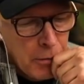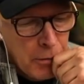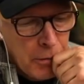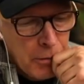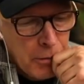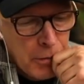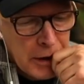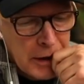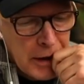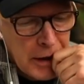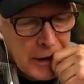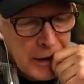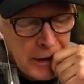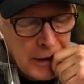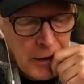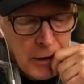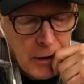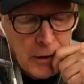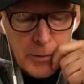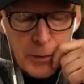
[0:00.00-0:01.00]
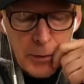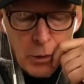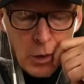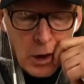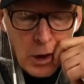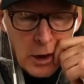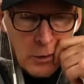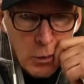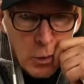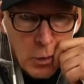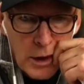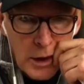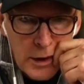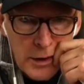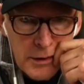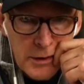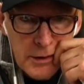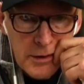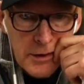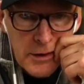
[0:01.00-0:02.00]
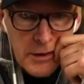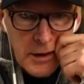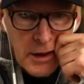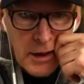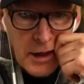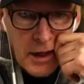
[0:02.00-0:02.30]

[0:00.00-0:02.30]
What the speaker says: But the ultimate one was